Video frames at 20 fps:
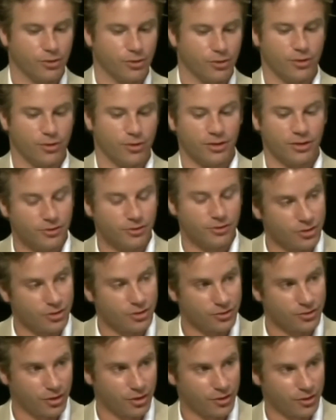or the
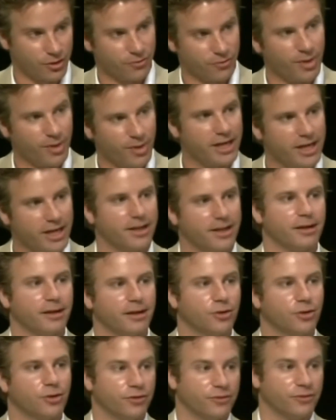decisions they could have made
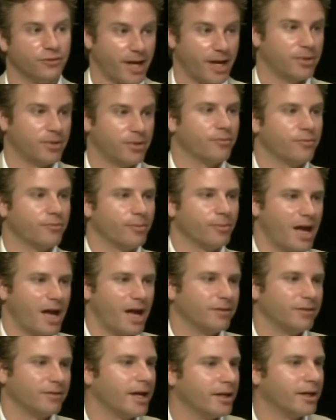that could have kept them from
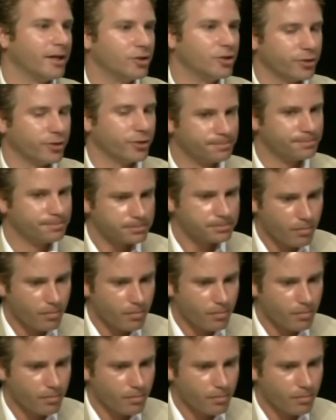having that injury.